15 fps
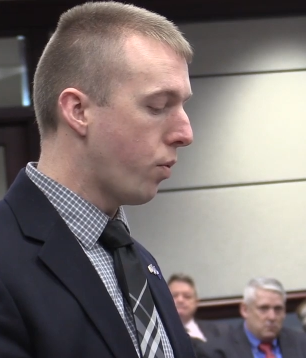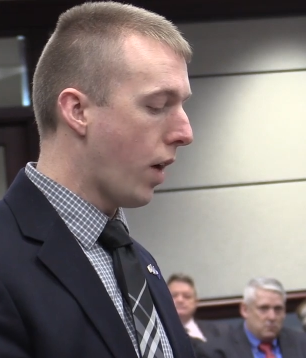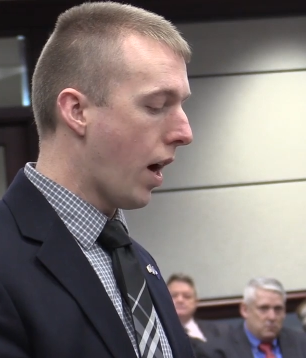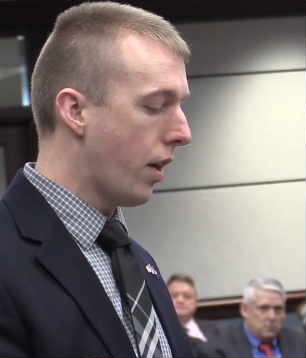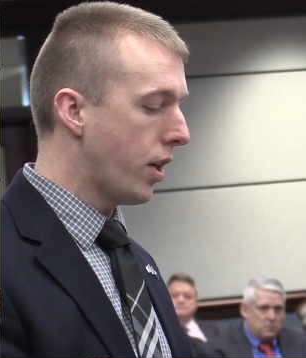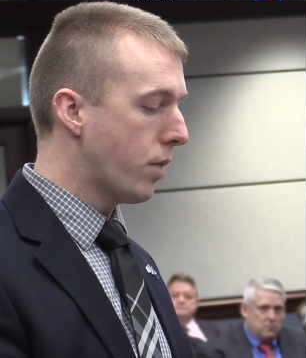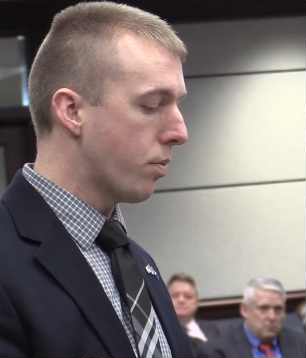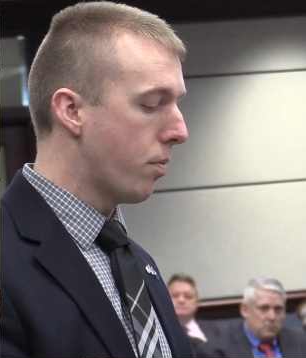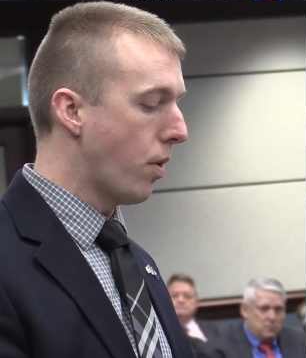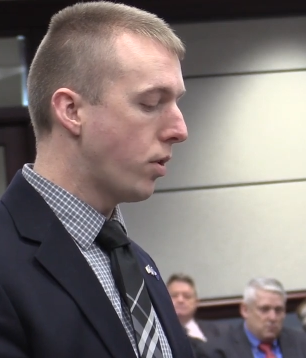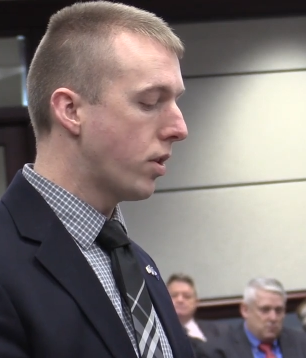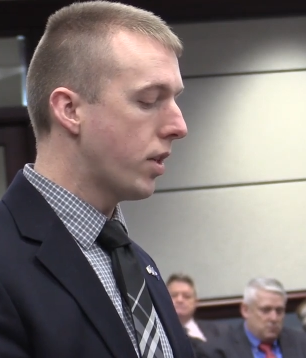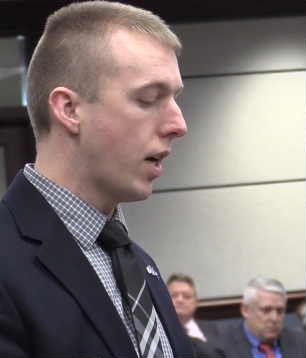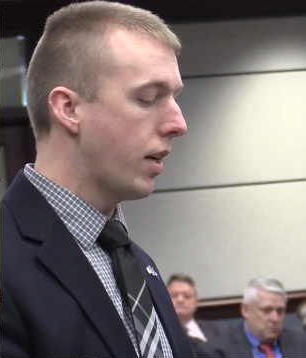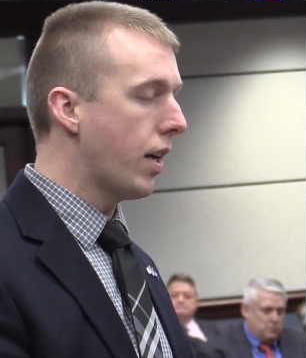Speaker 1: through rallies,
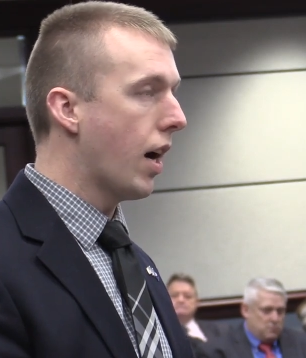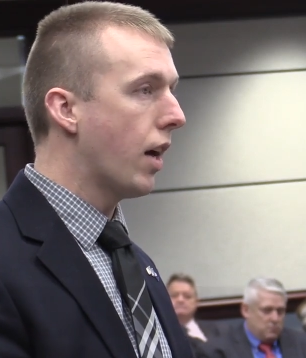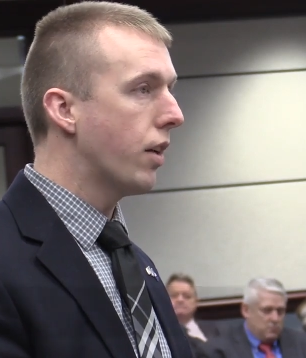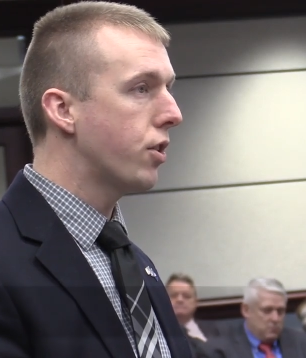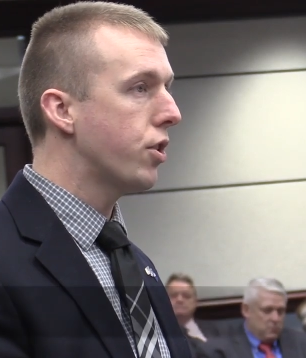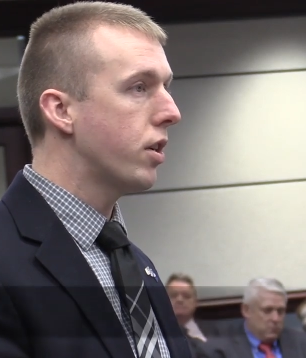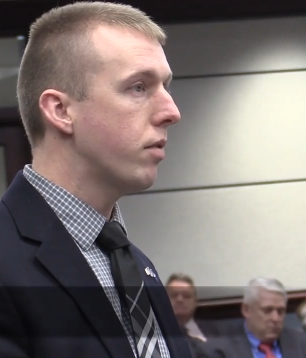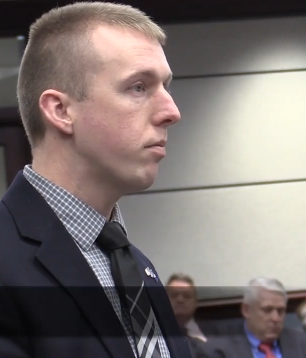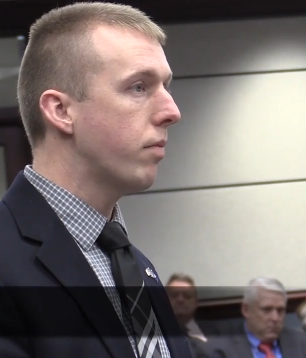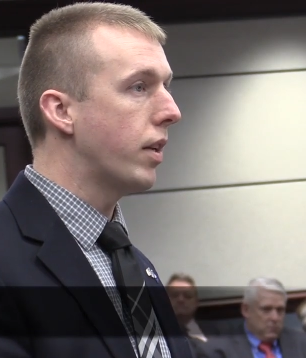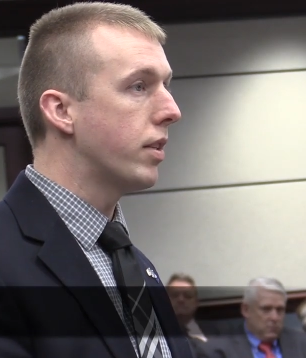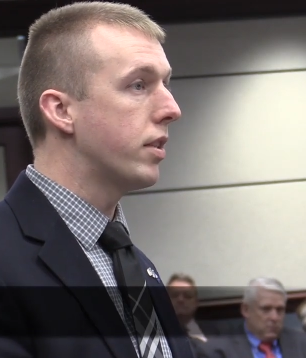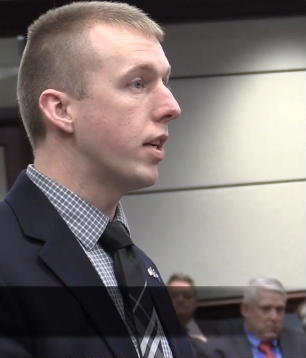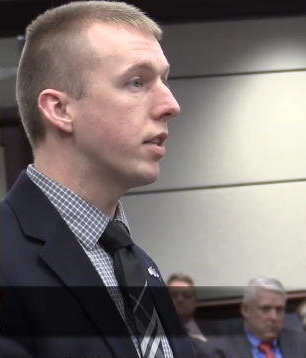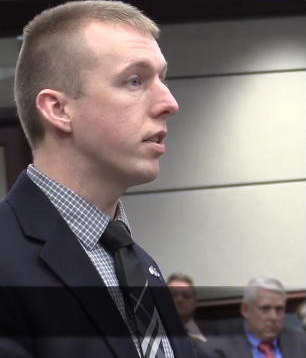promotes his ideology
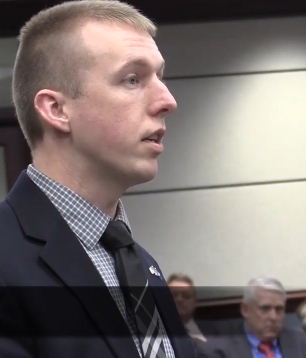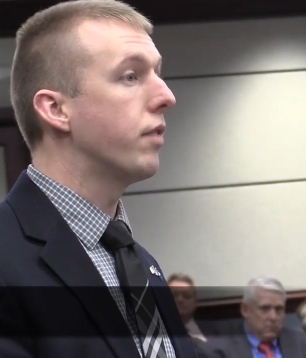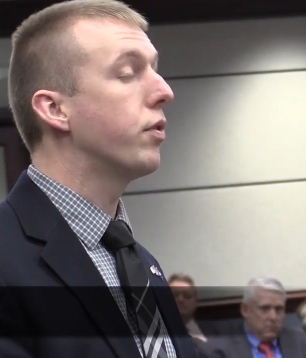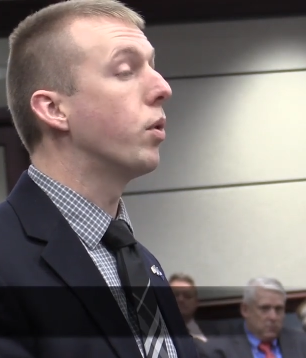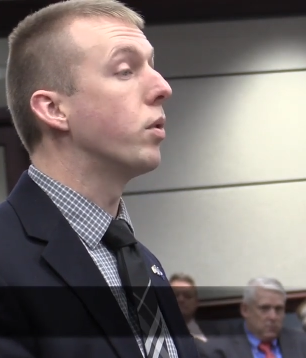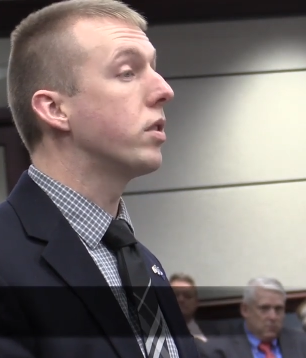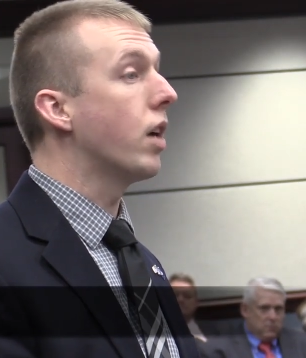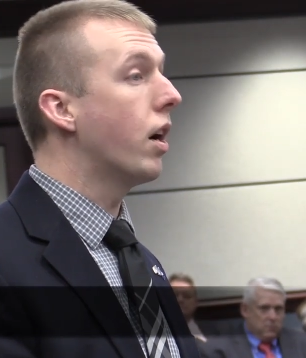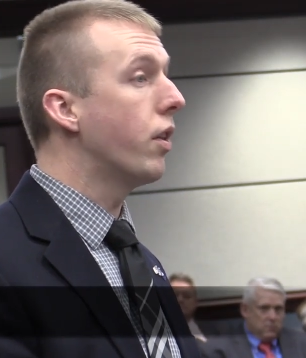and seeks to influence